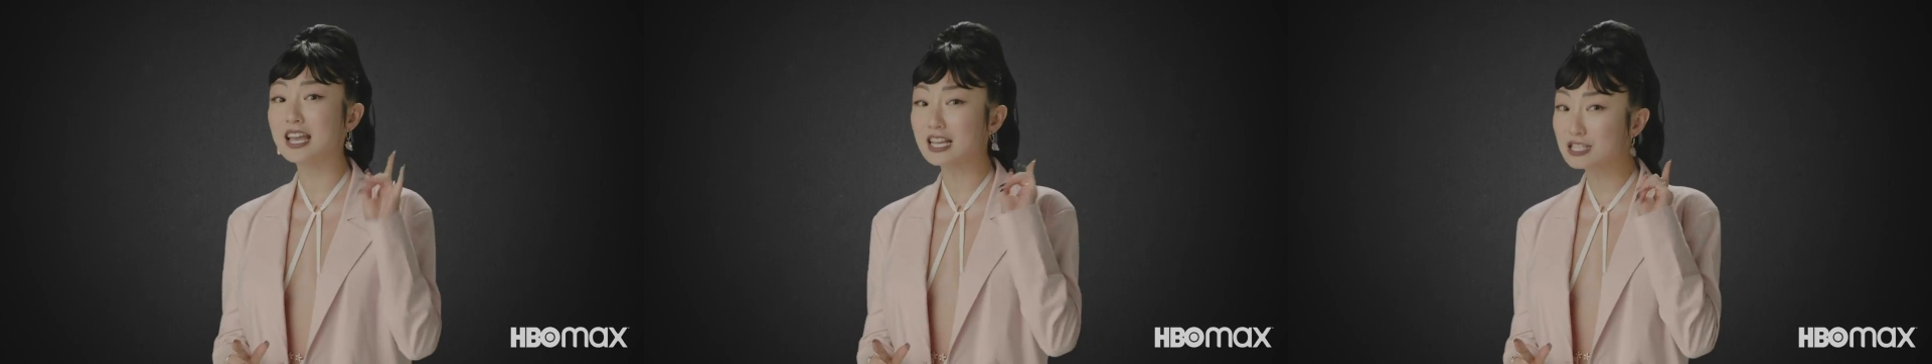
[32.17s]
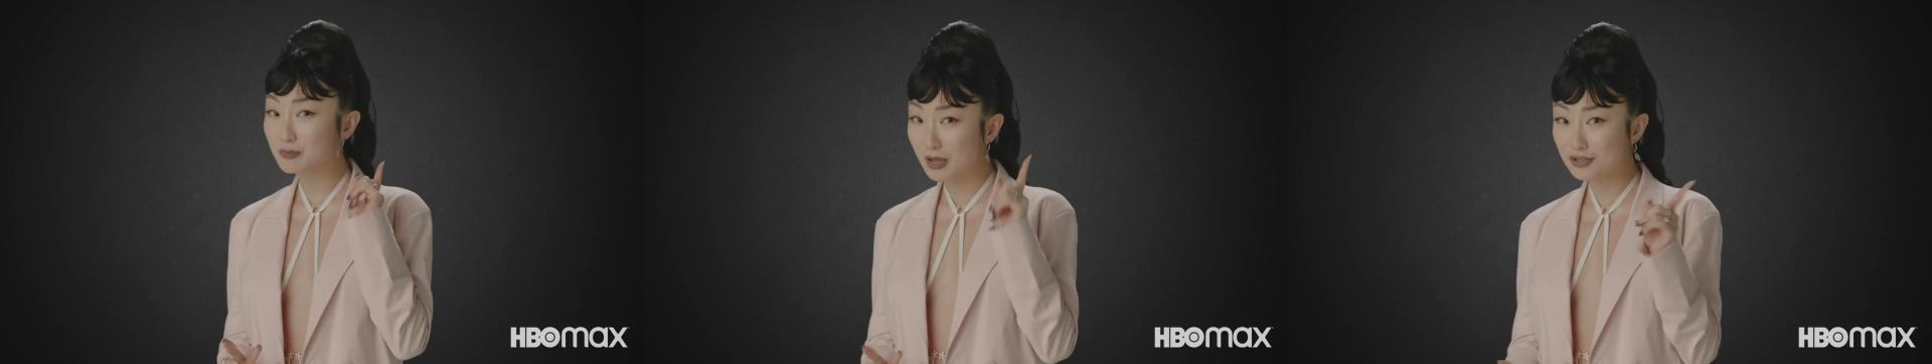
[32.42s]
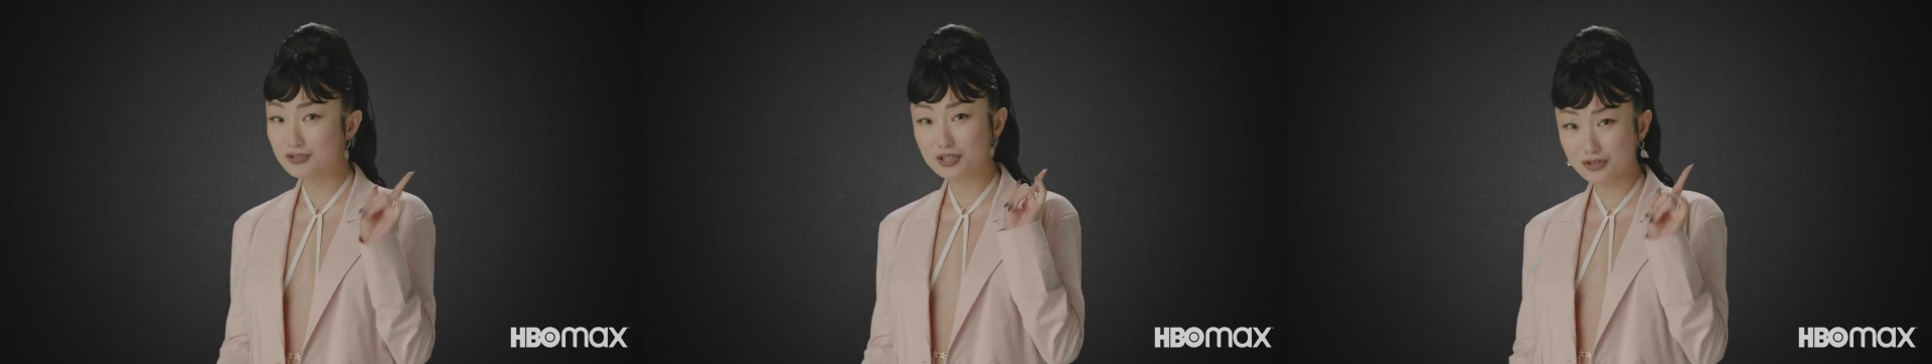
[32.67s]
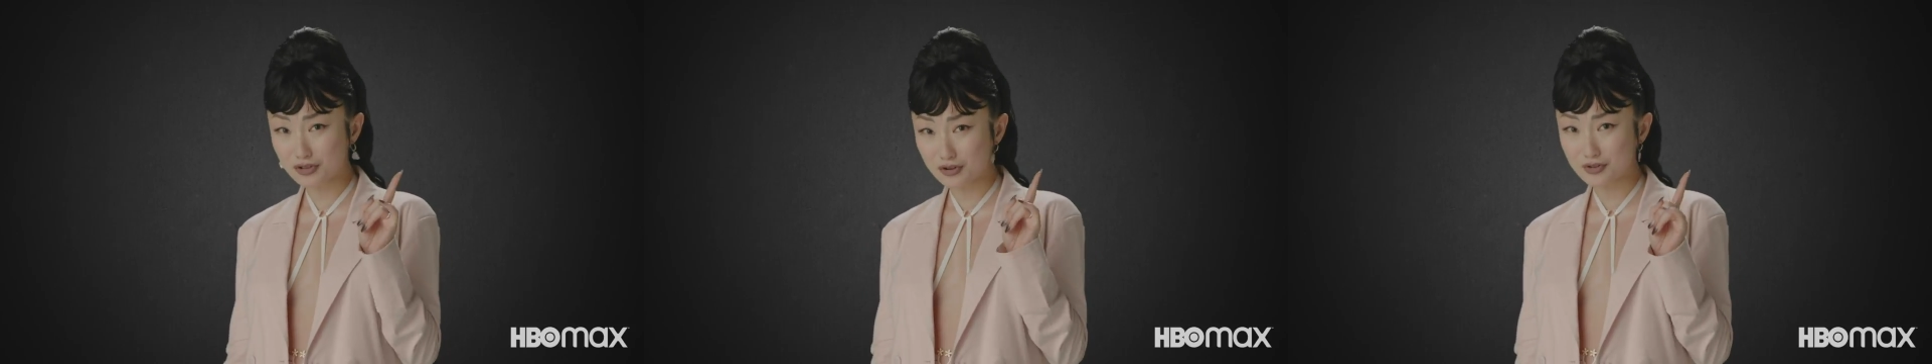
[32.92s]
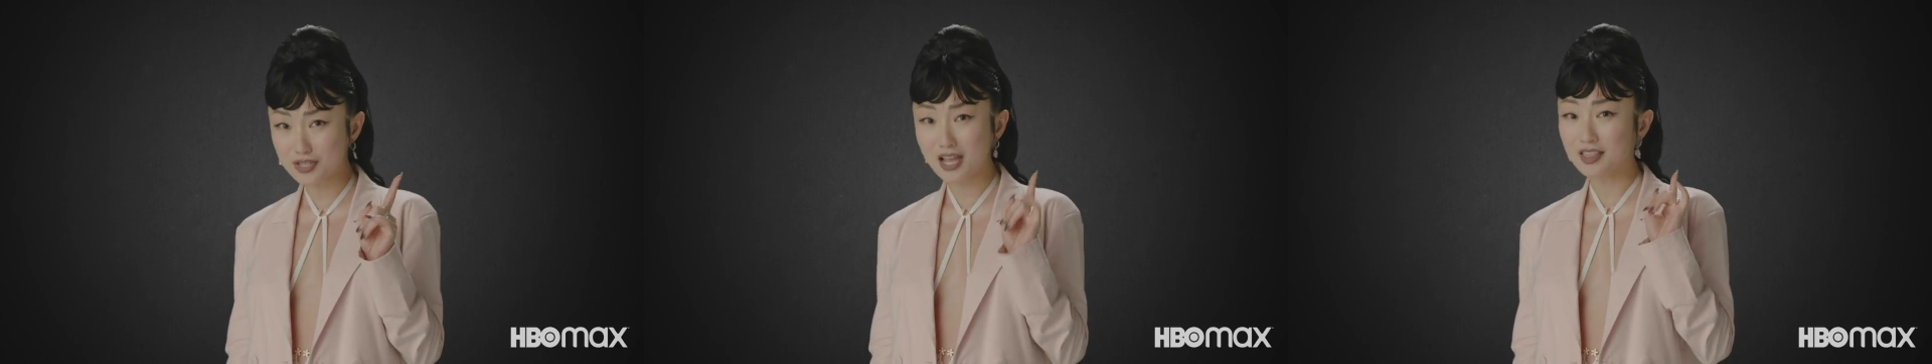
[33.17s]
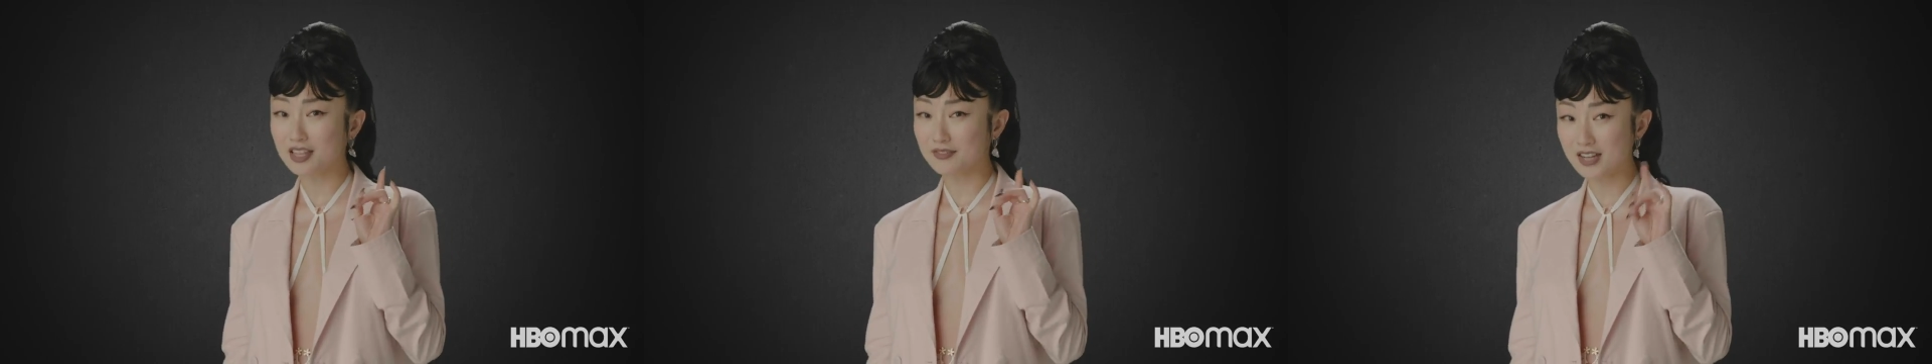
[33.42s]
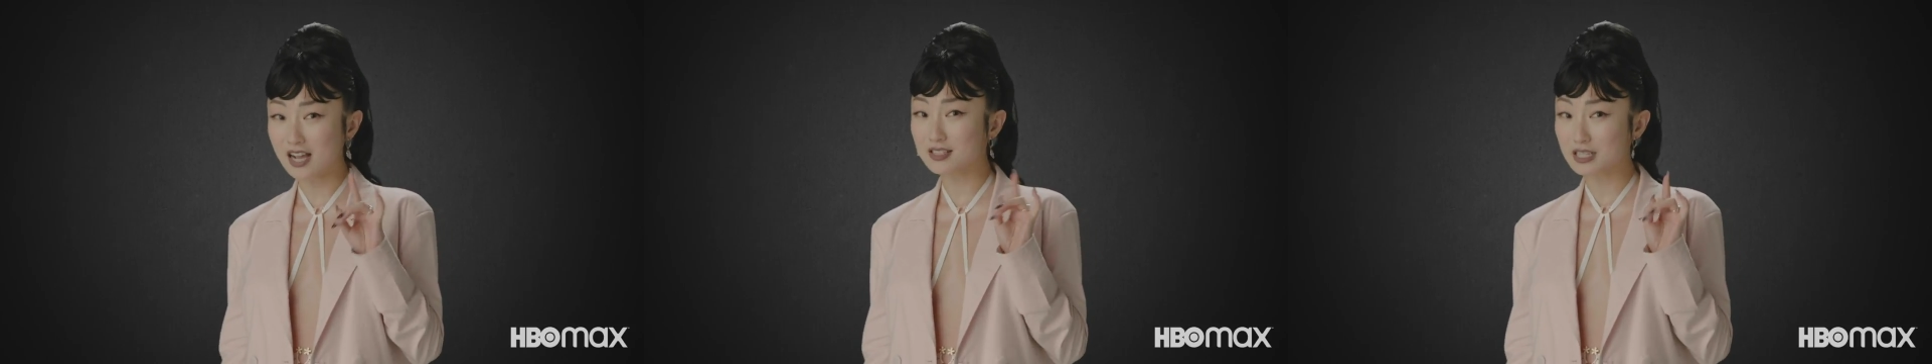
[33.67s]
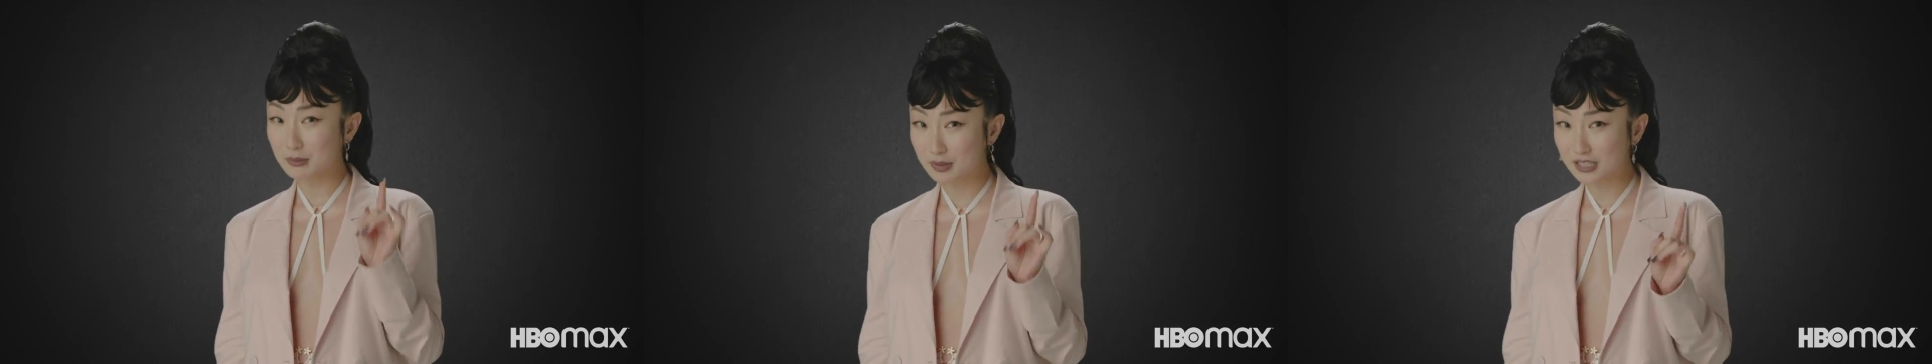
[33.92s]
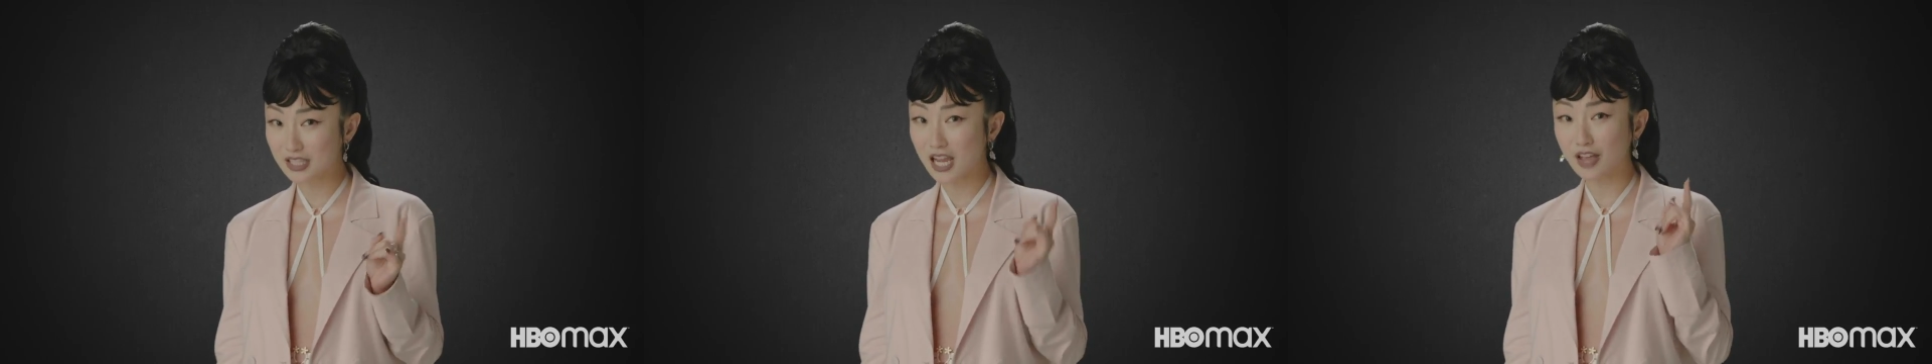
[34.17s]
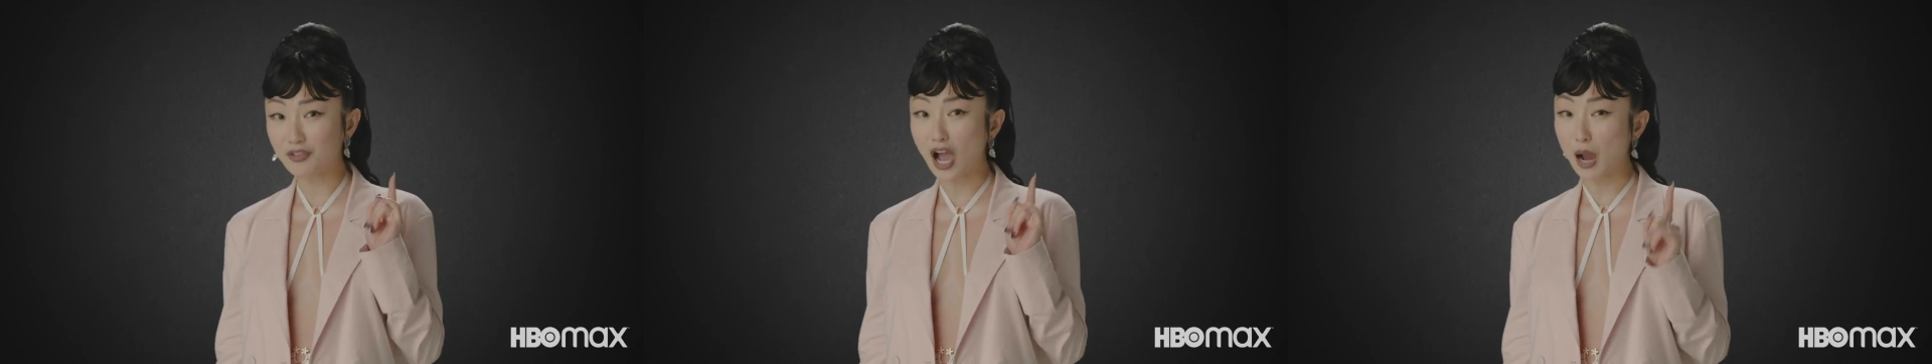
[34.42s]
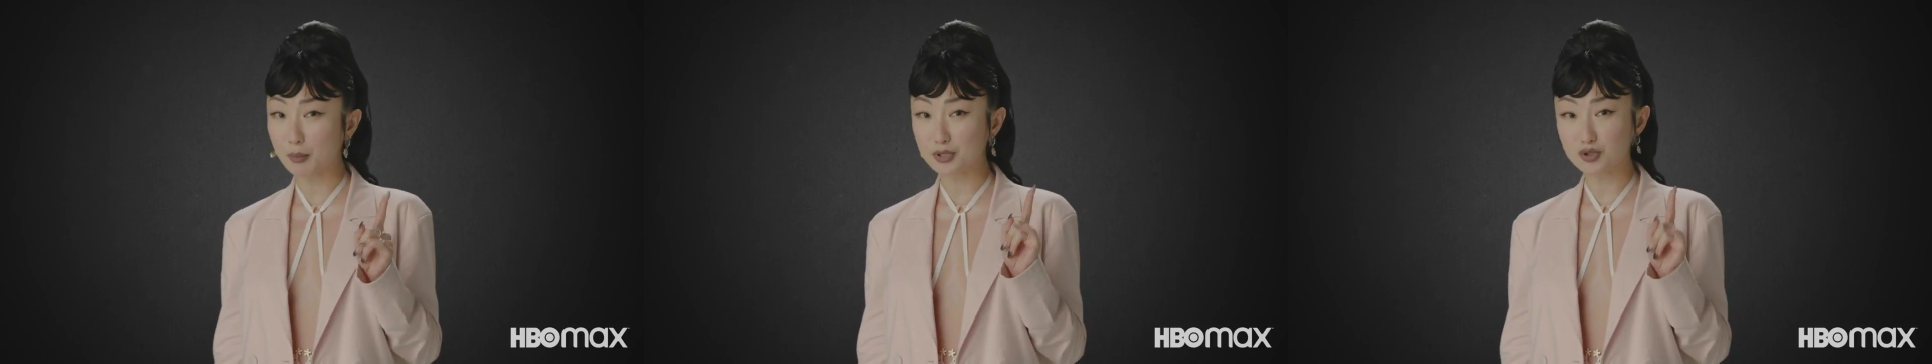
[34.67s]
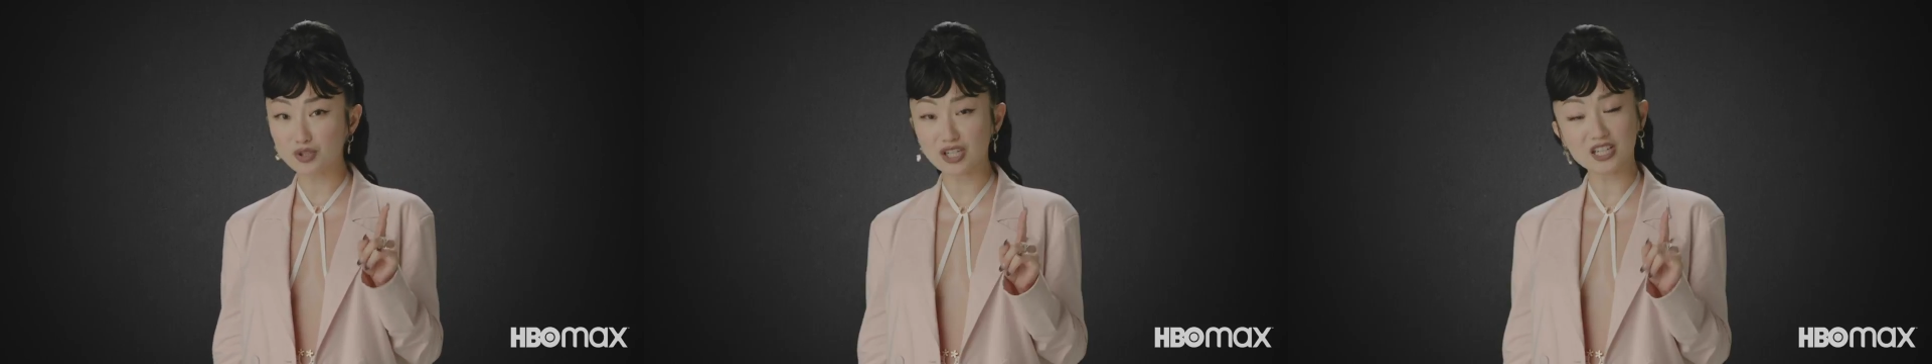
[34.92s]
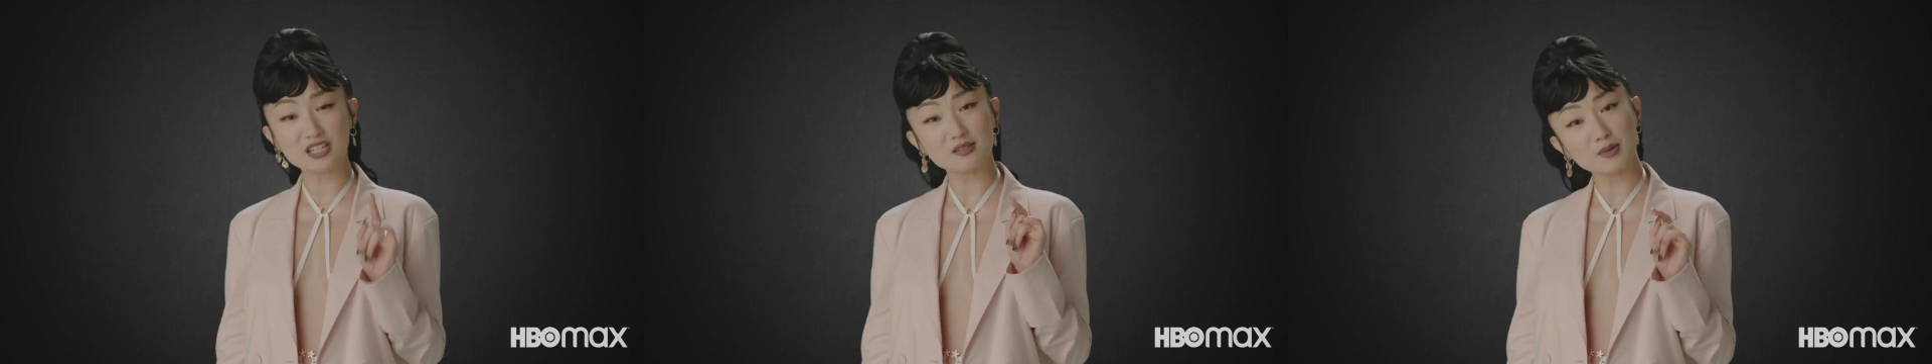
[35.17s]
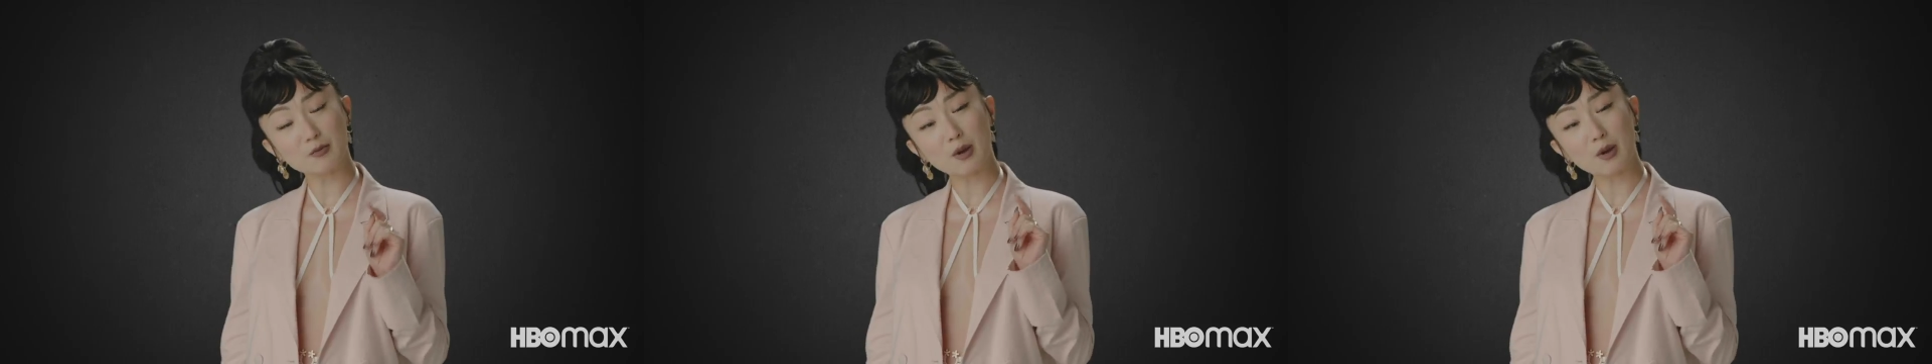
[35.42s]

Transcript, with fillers: especially those that have not typically had the opportunity to be